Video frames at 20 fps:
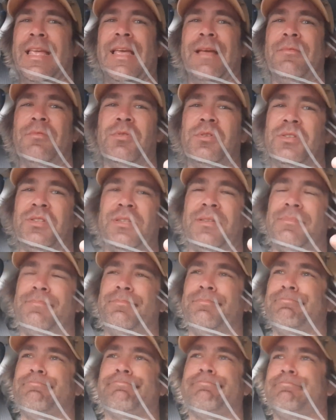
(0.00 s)
It was
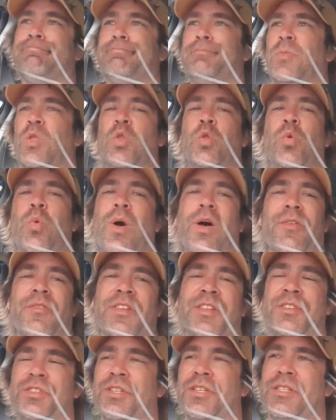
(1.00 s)
12
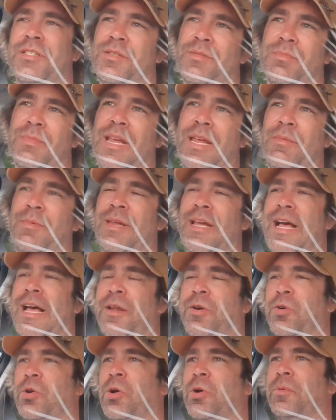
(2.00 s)
inches, maybe, I
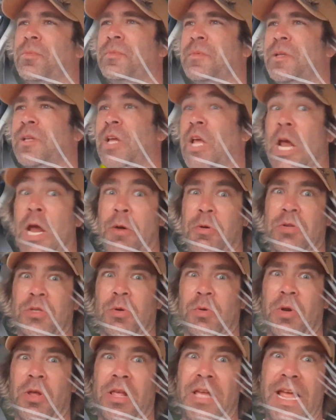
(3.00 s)
don't know. It was
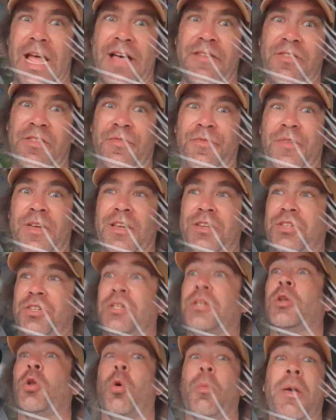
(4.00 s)
a really heavy fish,
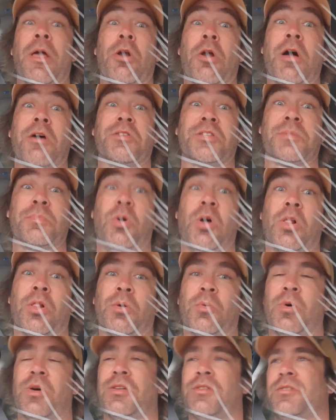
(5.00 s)
no matter how small
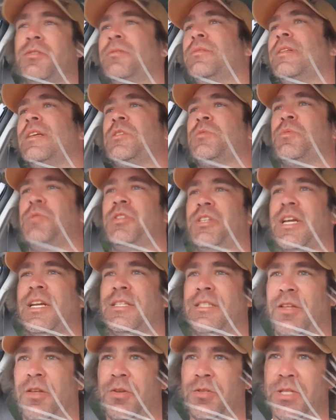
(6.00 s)
it was. That's what you
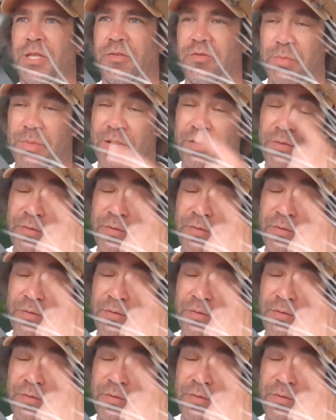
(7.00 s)
gotta tell yourself to make